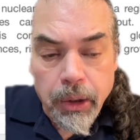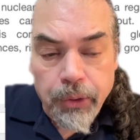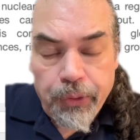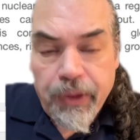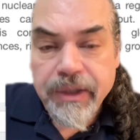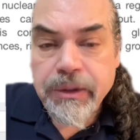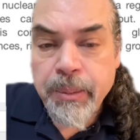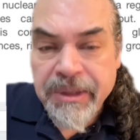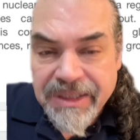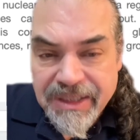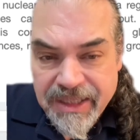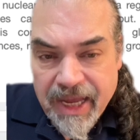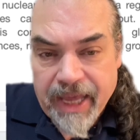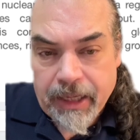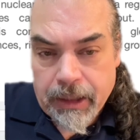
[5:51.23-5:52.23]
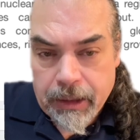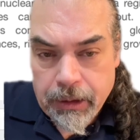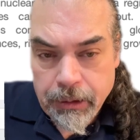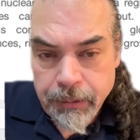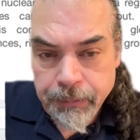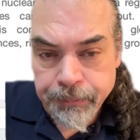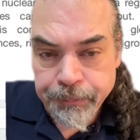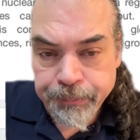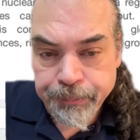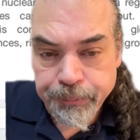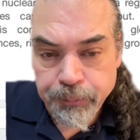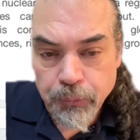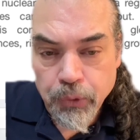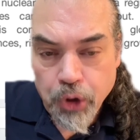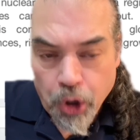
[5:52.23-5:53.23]
This mistake
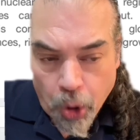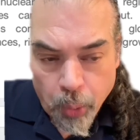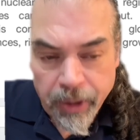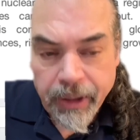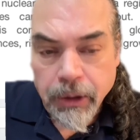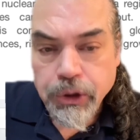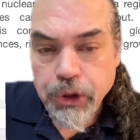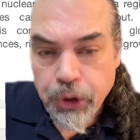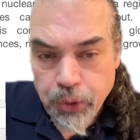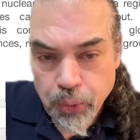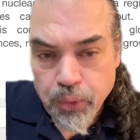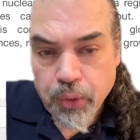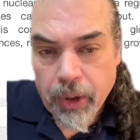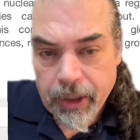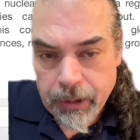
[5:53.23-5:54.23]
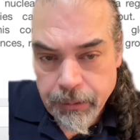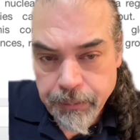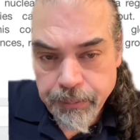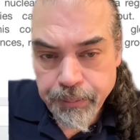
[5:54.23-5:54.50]
going into Ukraine